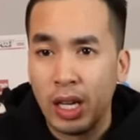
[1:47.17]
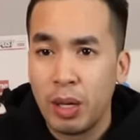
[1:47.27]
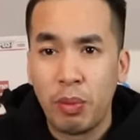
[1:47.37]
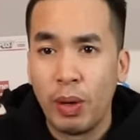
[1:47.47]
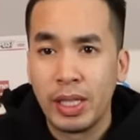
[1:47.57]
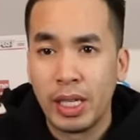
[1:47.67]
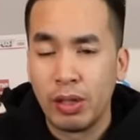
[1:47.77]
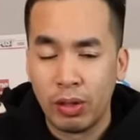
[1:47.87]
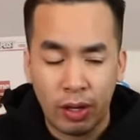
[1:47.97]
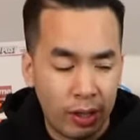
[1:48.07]
a couple ways I
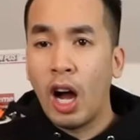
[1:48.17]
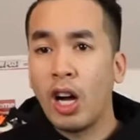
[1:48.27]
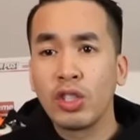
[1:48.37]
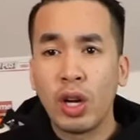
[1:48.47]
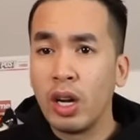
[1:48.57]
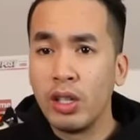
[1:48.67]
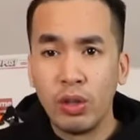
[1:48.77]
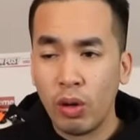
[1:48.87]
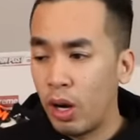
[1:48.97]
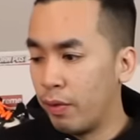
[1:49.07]
do it. All right. Also, I'm gonna
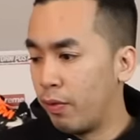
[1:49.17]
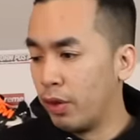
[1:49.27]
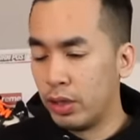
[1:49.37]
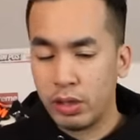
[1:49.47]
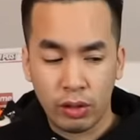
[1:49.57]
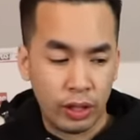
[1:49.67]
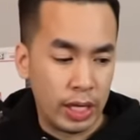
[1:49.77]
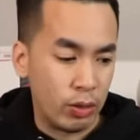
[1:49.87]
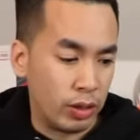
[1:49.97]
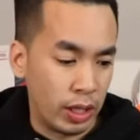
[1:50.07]
do it on foot, so you
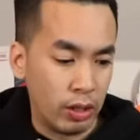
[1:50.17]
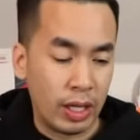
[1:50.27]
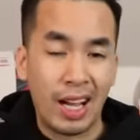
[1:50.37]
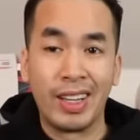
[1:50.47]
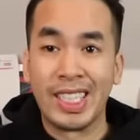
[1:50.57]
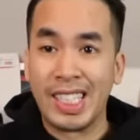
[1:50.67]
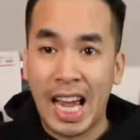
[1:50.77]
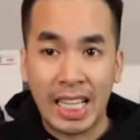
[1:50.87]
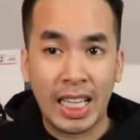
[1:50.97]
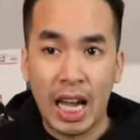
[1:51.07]
guys will take a look
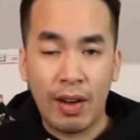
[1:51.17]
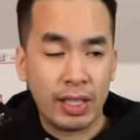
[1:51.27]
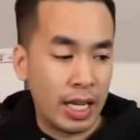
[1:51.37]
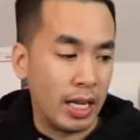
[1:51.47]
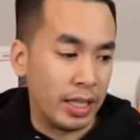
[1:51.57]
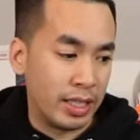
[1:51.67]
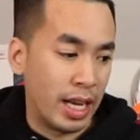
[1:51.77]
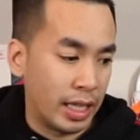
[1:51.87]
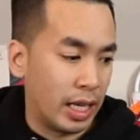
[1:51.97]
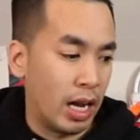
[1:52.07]
exactly how I style it and
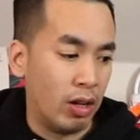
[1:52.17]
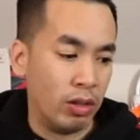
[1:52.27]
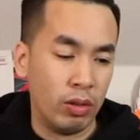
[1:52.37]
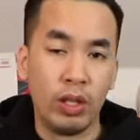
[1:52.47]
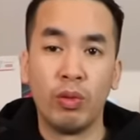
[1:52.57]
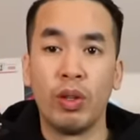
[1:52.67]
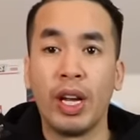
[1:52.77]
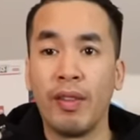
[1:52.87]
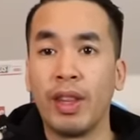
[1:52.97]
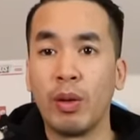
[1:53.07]
exactly how
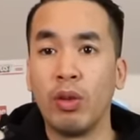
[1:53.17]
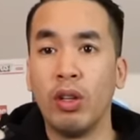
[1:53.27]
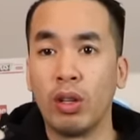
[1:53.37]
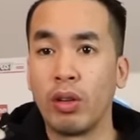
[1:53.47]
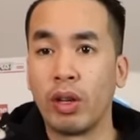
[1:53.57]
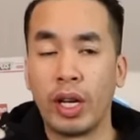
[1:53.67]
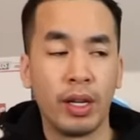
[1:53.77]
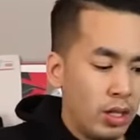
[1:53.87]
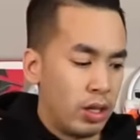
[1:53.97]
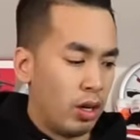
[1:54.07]
everything will look. Okay.
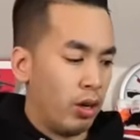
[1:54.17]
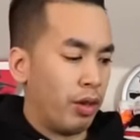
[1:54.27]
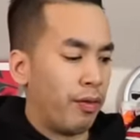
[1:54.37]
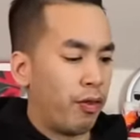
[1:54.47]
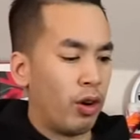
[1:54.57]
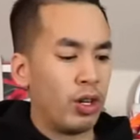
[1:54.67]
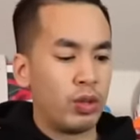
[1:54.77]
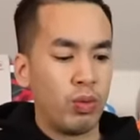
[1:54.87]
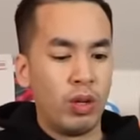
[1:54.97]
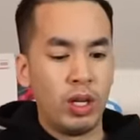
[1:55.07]
So the
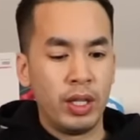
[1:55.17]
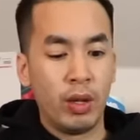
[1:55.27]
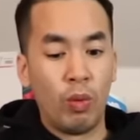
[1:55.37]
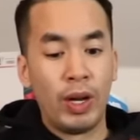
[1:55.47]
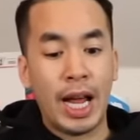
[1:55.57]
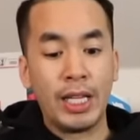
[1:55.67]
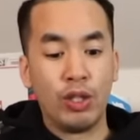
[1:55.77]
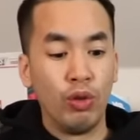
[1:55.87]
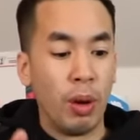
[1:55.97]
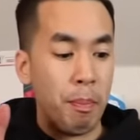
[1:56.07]
first one, the one I
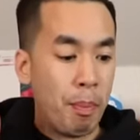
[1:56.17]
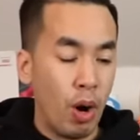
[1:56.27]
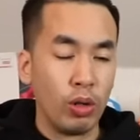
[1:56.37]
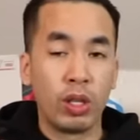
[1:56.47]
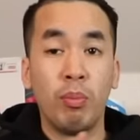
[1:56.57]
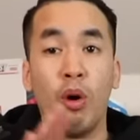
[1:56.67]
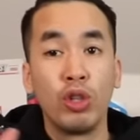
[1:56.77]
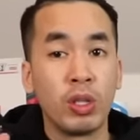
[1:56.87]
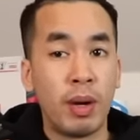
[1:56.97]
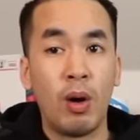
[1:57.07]
do the most on
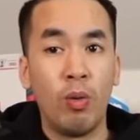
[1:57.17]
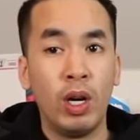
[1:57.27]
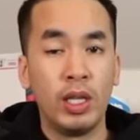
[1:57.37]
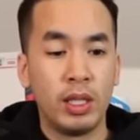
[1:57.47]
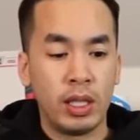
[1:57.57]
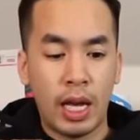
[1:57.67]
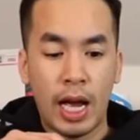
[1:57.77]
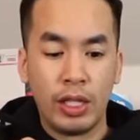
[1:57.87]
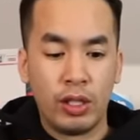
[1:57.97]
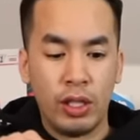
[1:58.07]
most of my ones,
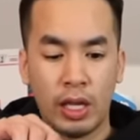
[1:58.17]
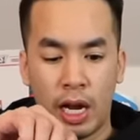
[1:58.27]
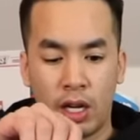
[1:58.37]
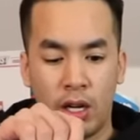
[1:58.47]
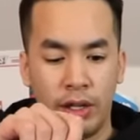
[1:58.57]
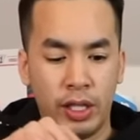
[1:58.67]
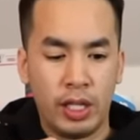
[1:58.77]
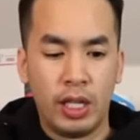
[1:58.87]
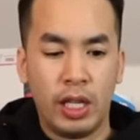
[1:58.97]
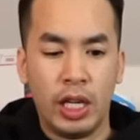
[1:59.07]
I call this
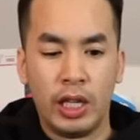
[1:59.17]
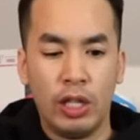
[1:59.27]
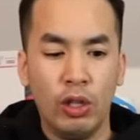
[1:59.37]
the